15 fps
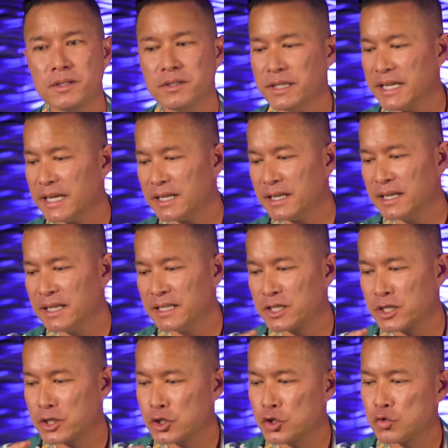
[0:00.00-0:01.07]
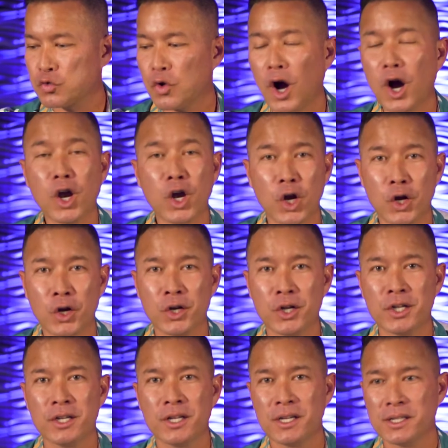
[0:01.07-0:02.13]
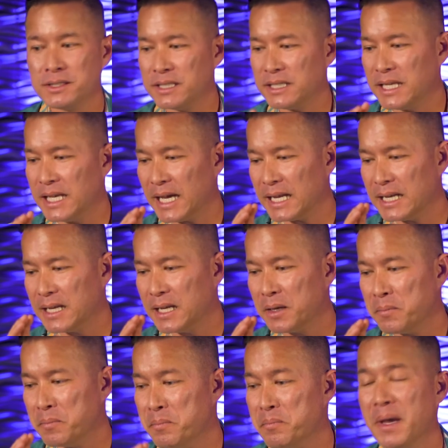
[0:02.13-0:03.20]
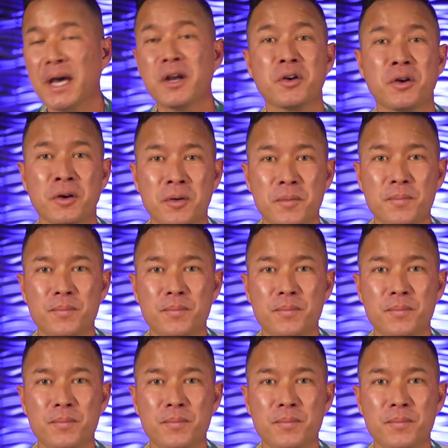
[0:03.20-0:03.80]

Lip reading: to get stronger, to get better.